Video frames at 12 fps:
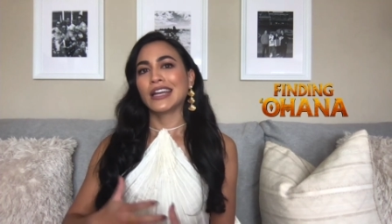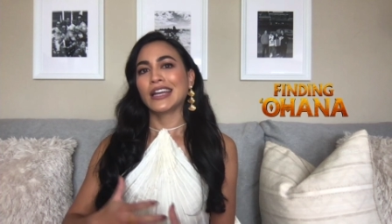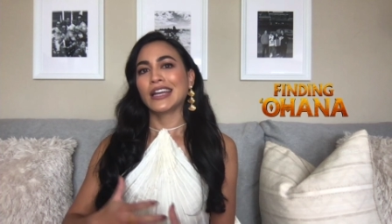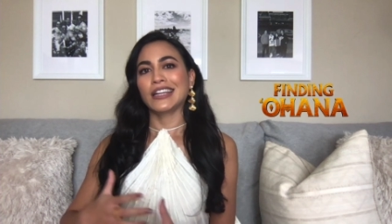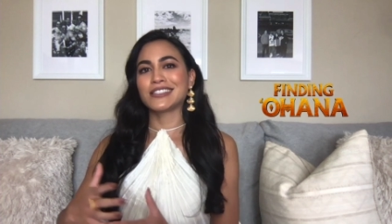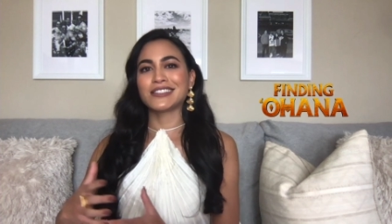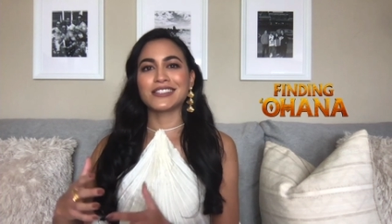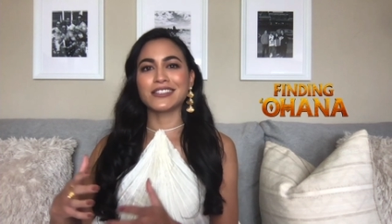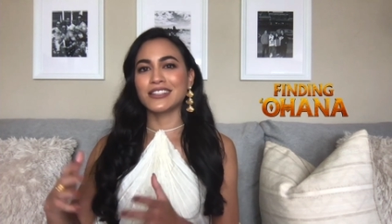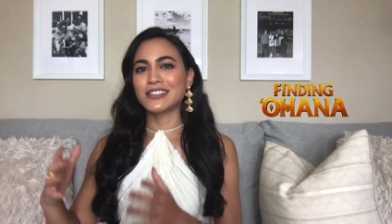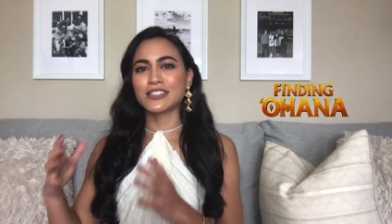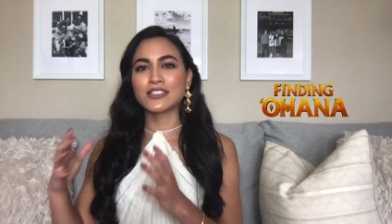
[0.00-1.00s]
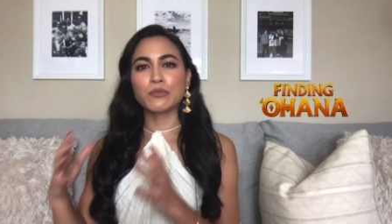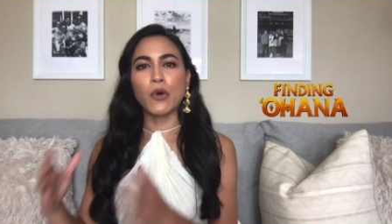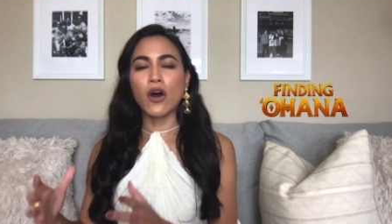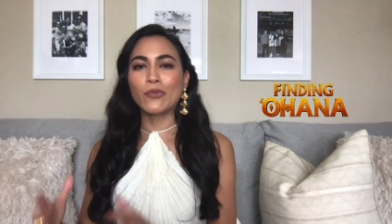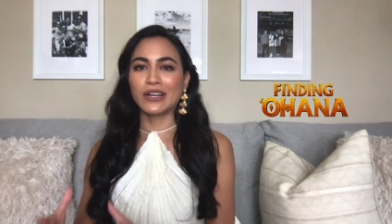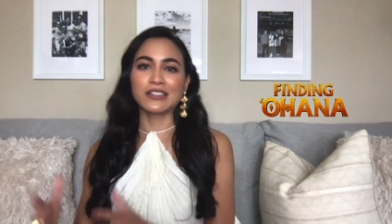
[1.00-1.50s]
It's, it's
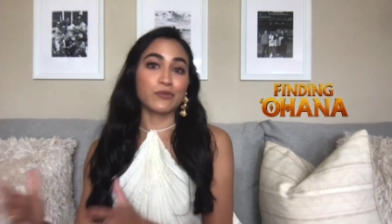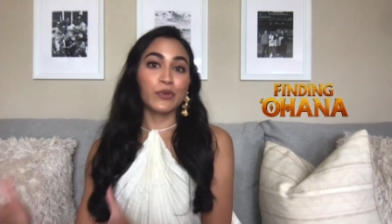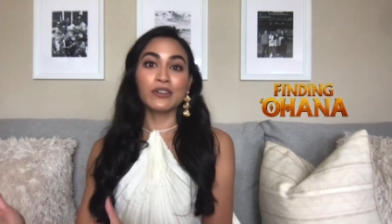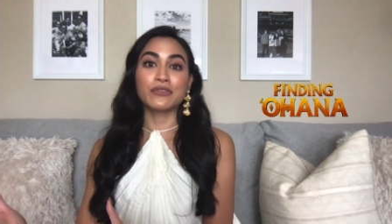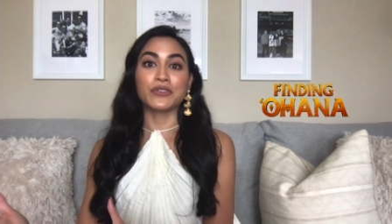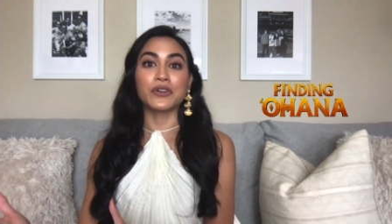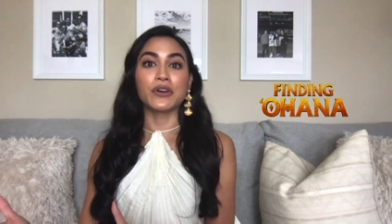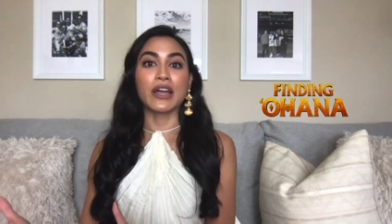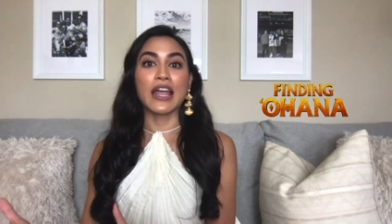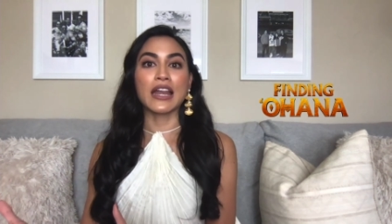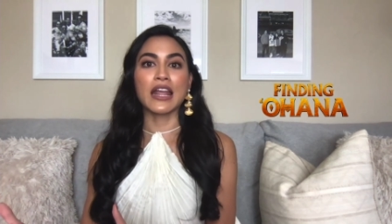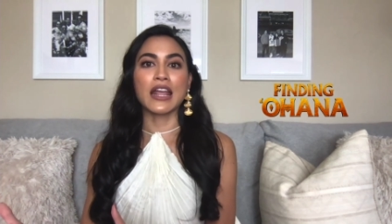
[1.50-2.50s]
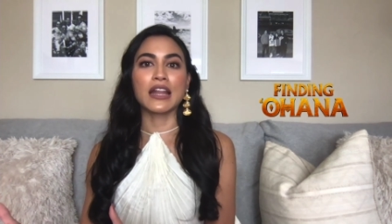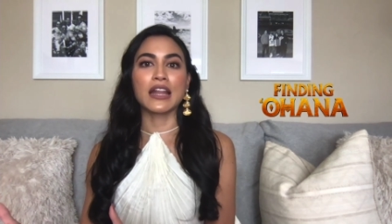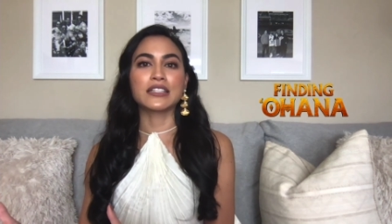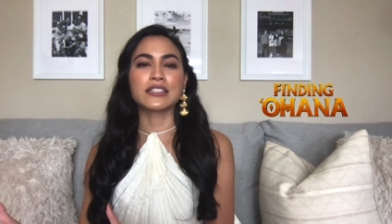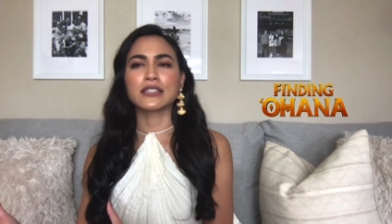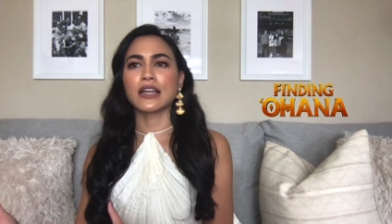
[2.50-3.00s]
small, but it's beautiful. And
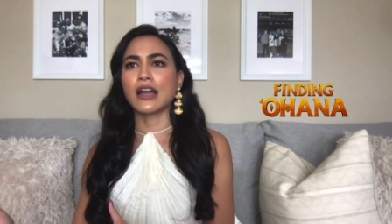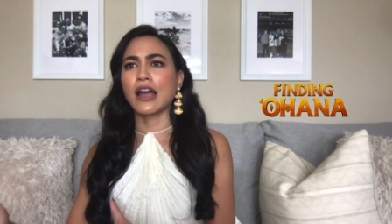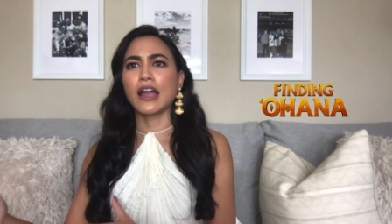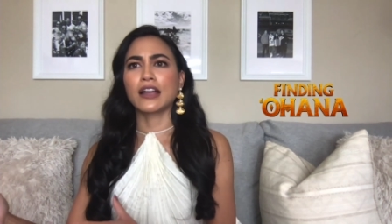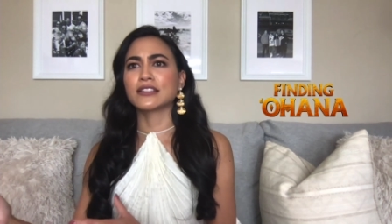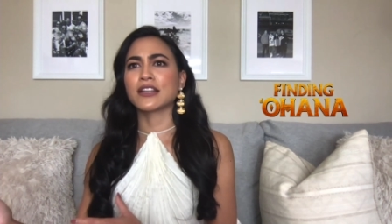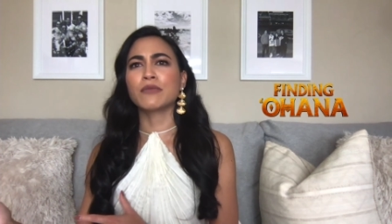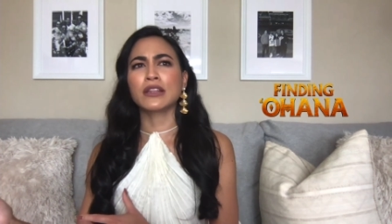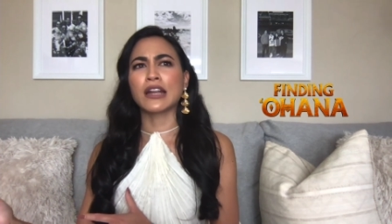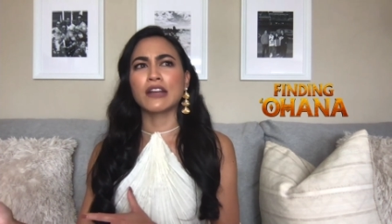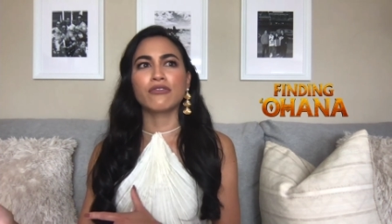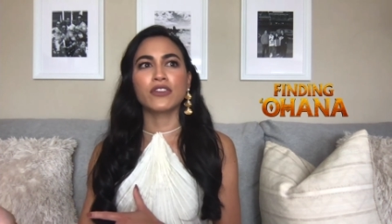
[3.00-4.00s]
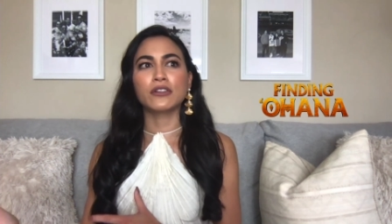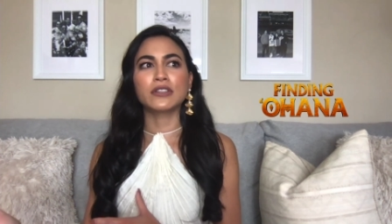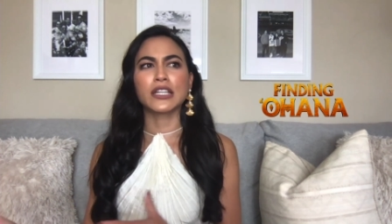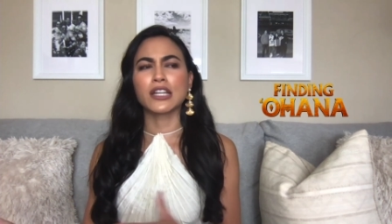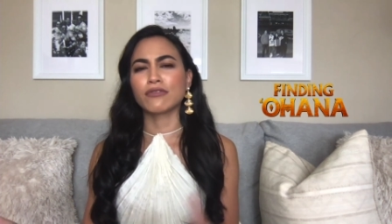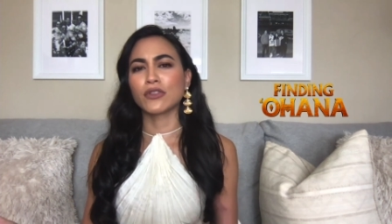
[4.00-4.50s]
it's something that I feel
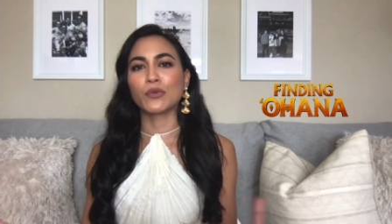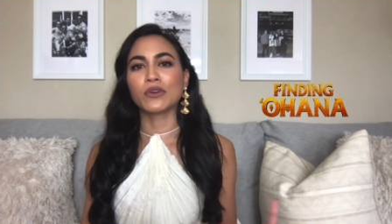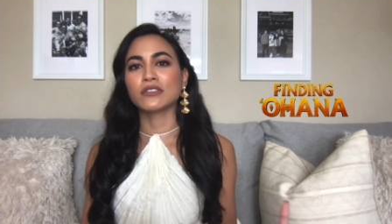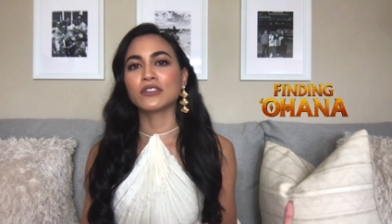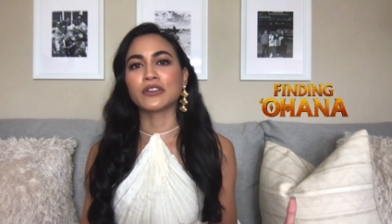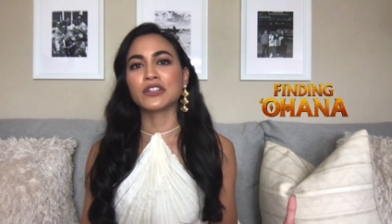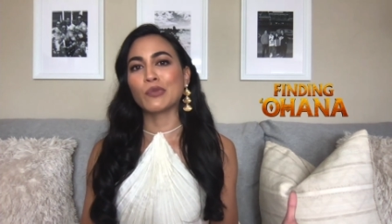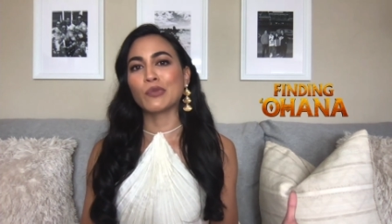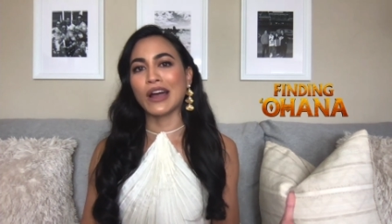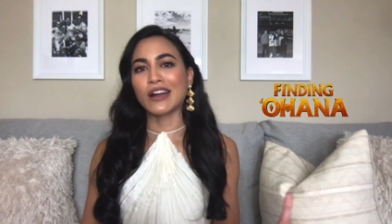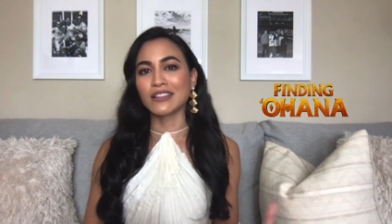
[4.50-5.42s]
like if the world learned about